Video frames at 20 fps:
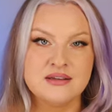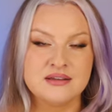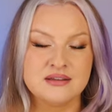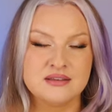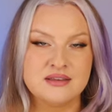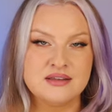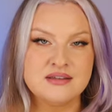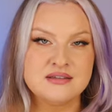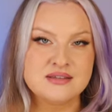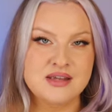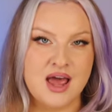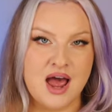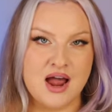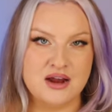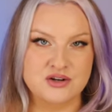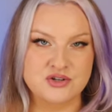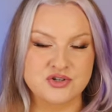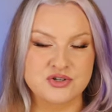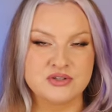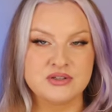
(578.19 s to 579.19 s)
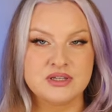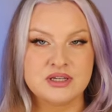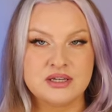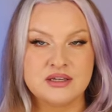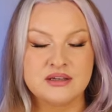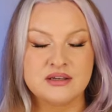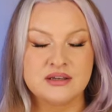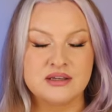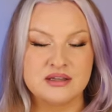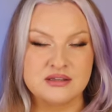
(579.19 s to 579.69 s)
this
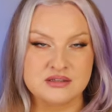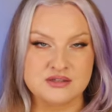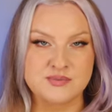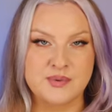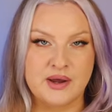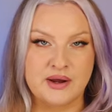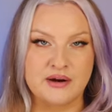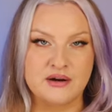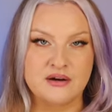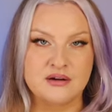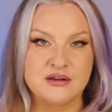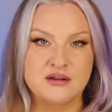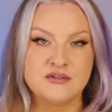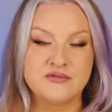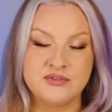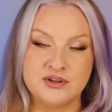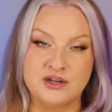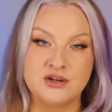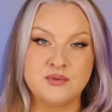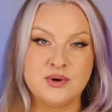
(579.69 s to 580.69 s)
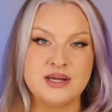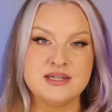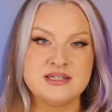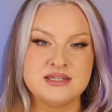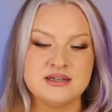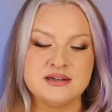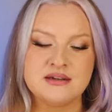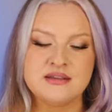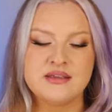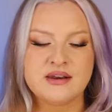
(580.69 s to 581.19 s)
actually inspired a video
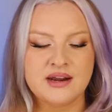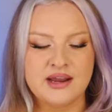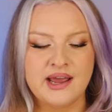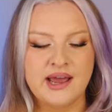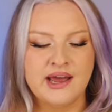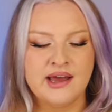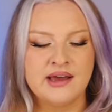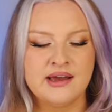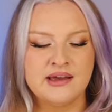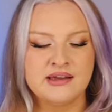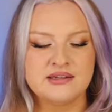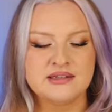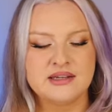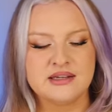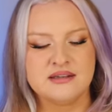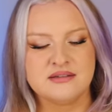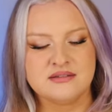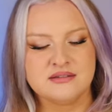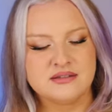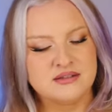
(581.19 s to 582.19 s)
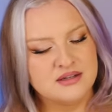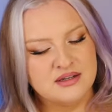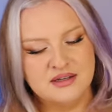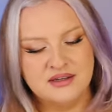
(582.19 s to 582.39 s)
idea that I had, and